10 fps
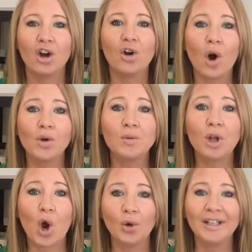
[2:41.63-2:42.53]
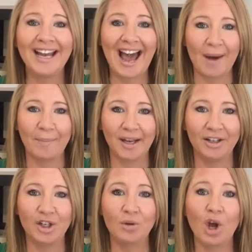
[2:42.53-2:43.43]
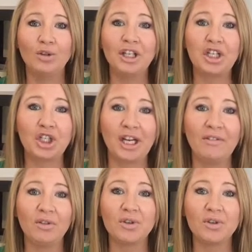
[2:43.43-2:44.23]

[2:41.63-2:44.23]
Goals will only happen, you'll only achieve